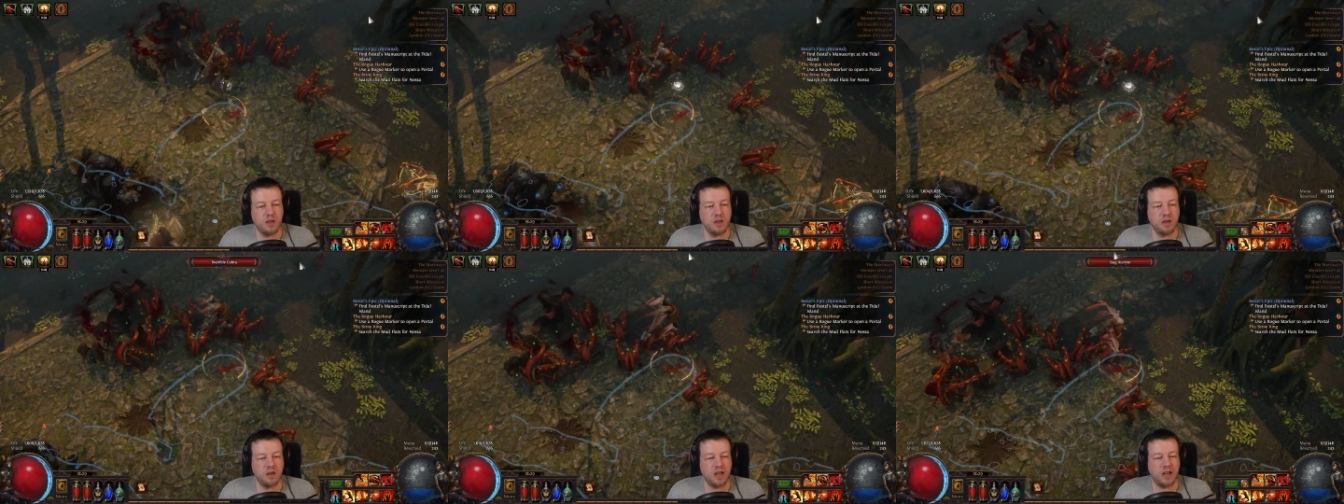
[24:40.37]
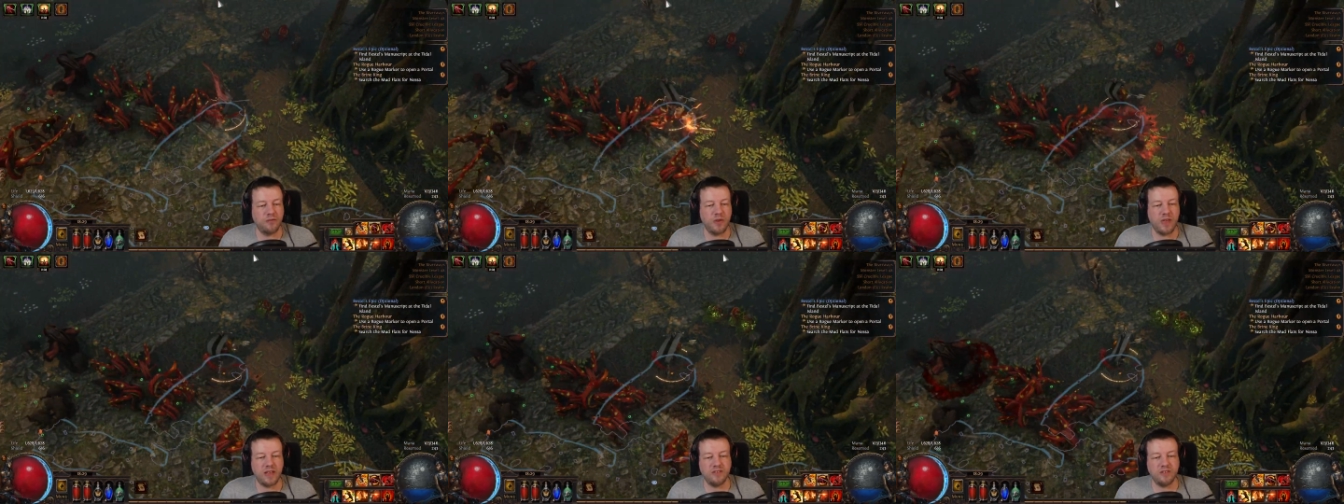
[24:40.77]
Now, if we
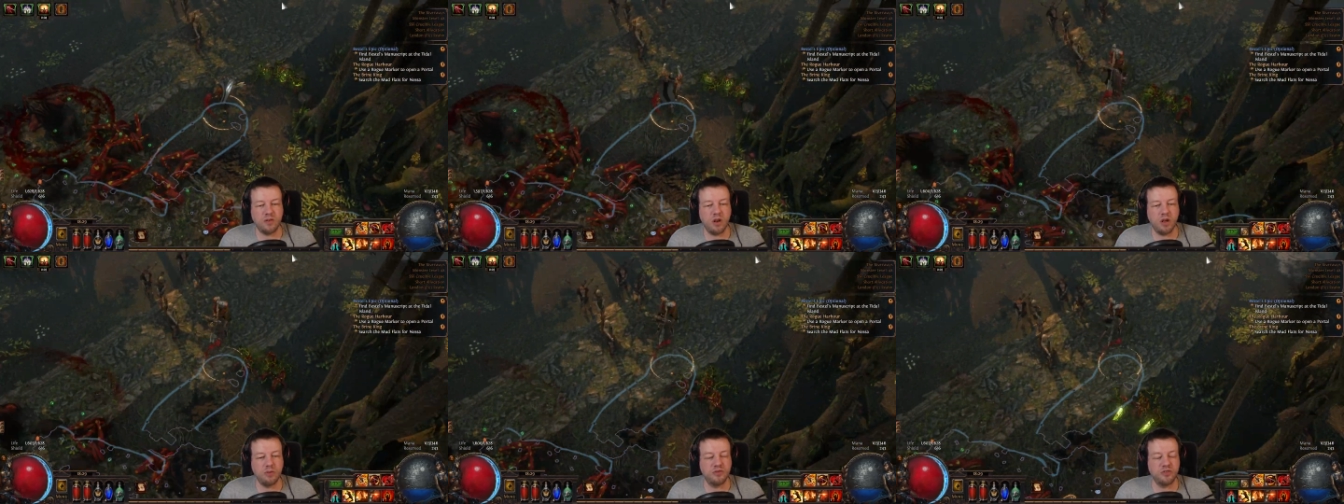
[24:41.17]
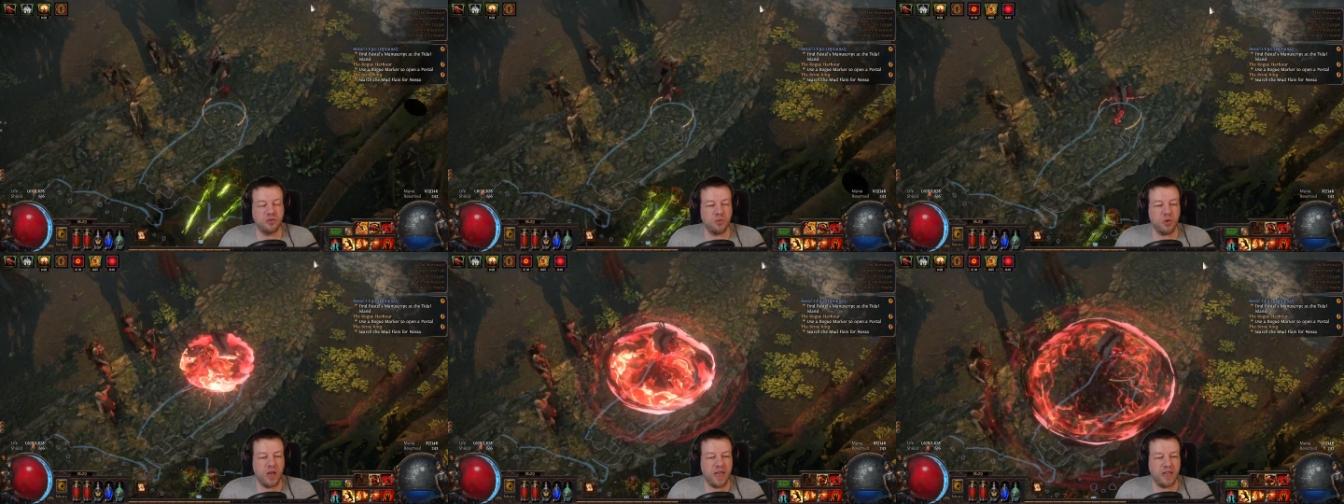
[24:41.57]
get too close to
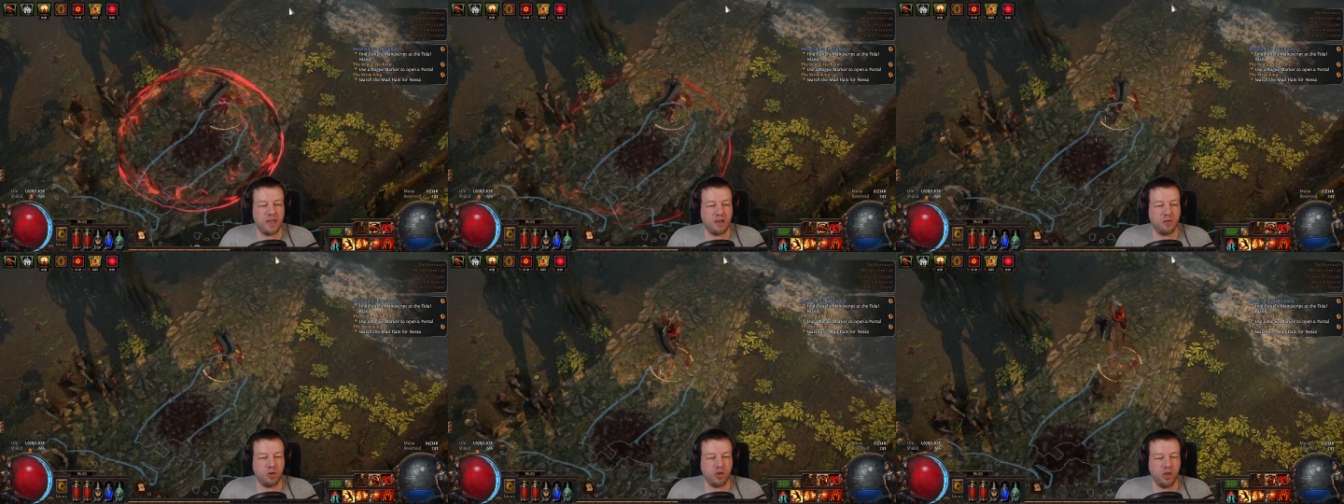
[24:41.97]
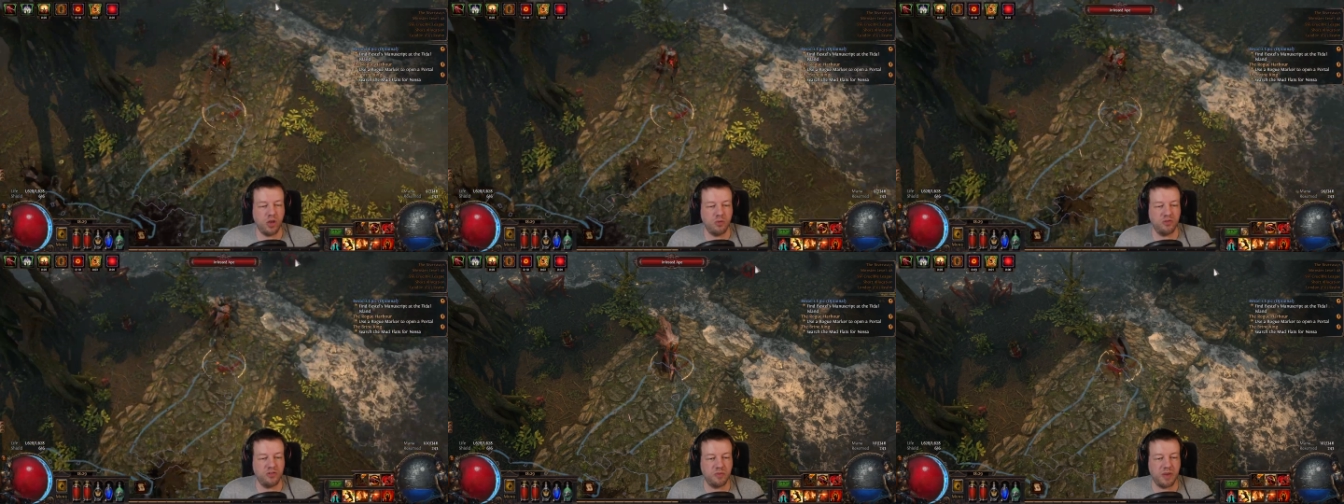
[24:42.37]
where what
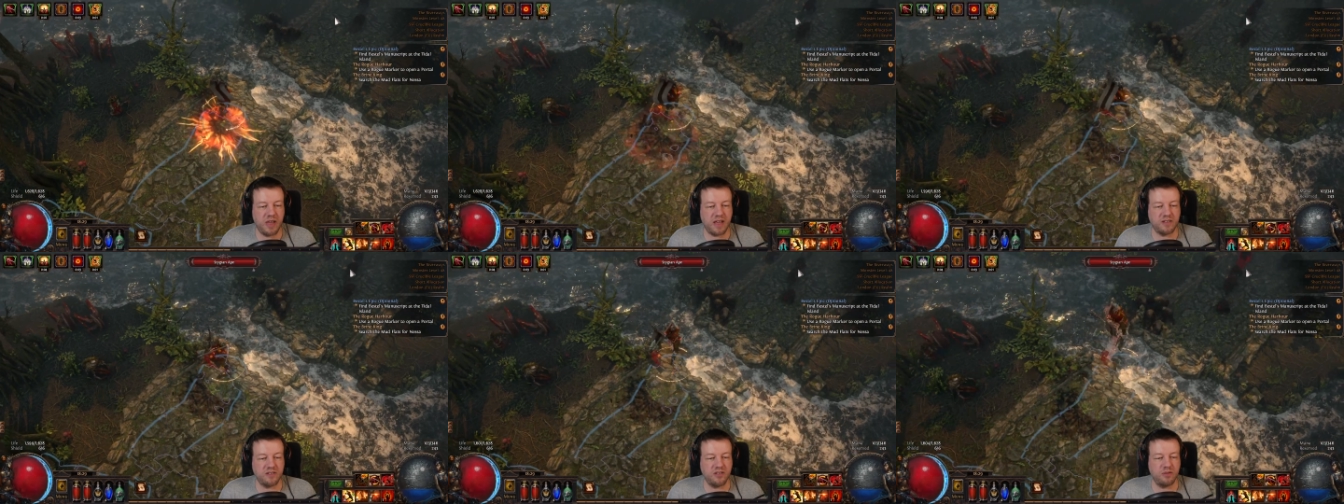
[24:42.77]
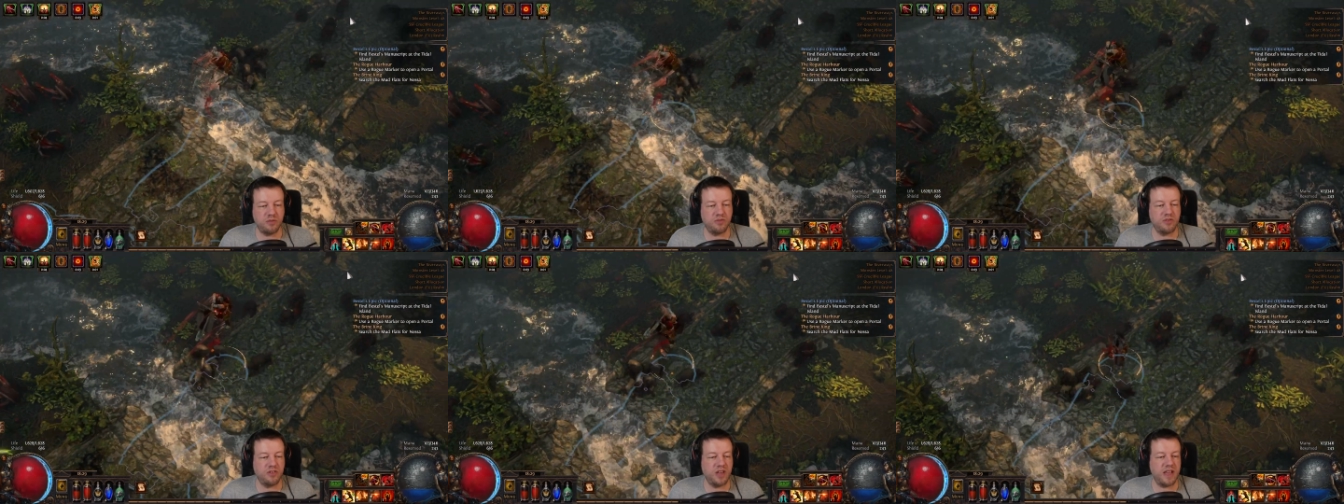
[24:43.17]
used to be Act 2's
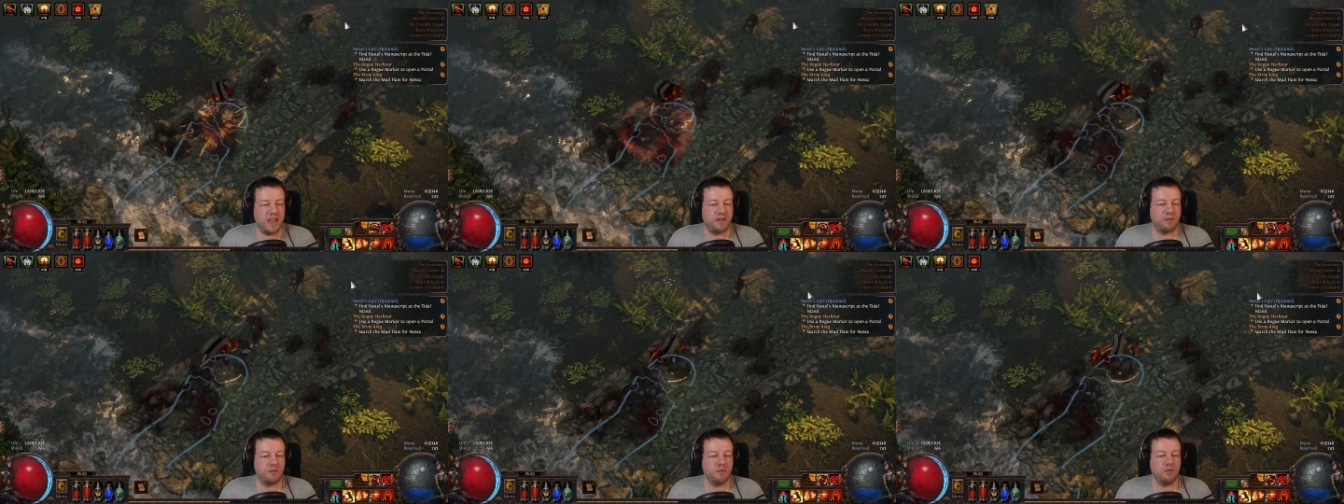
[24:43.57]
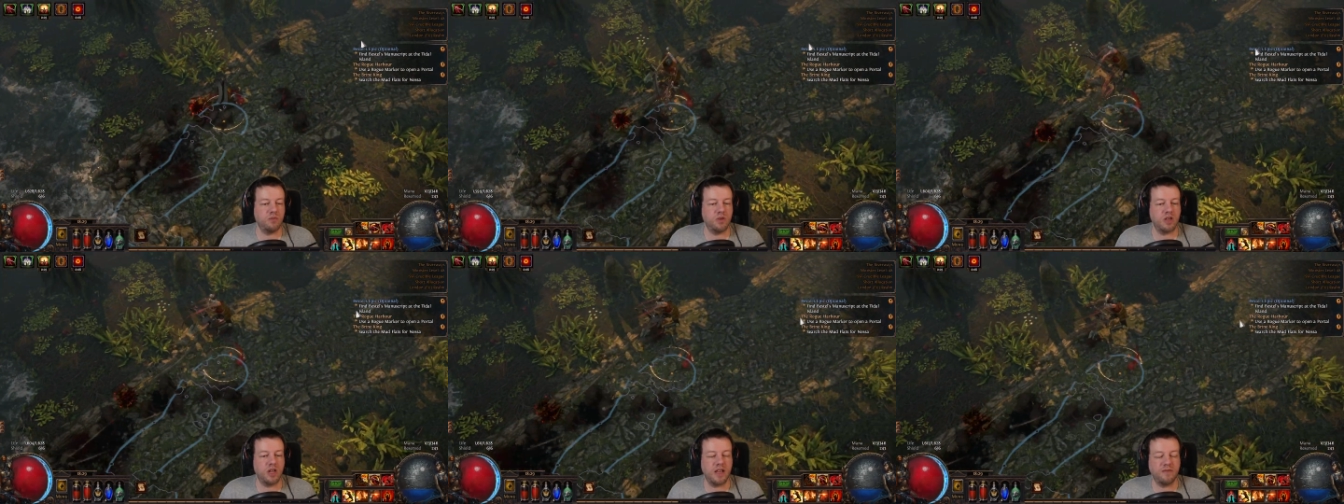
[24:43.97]
town, we're
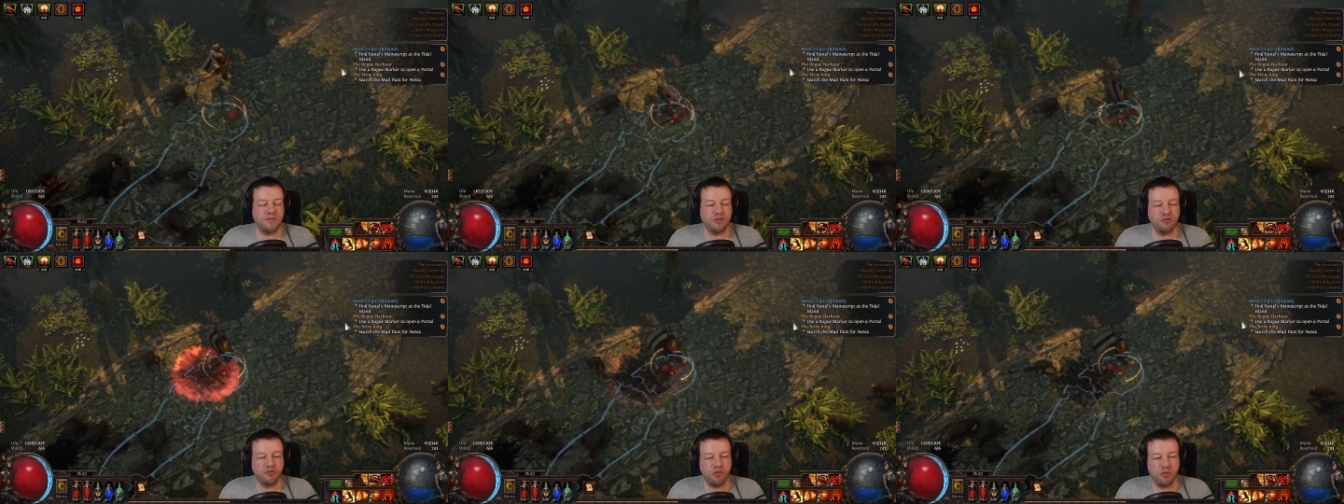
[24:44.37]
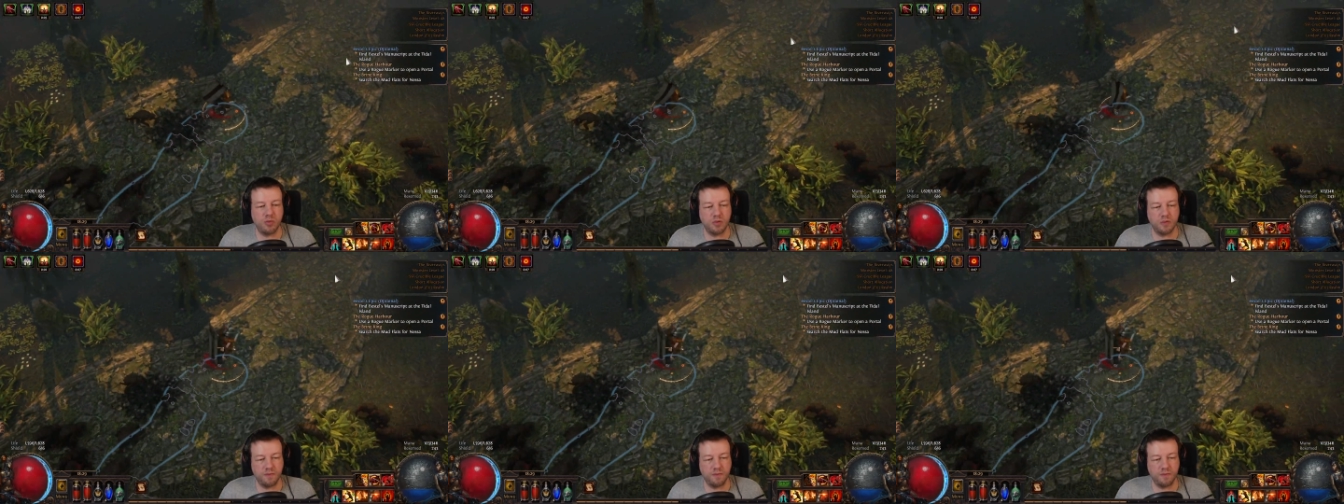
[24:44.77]
going to have a trouble.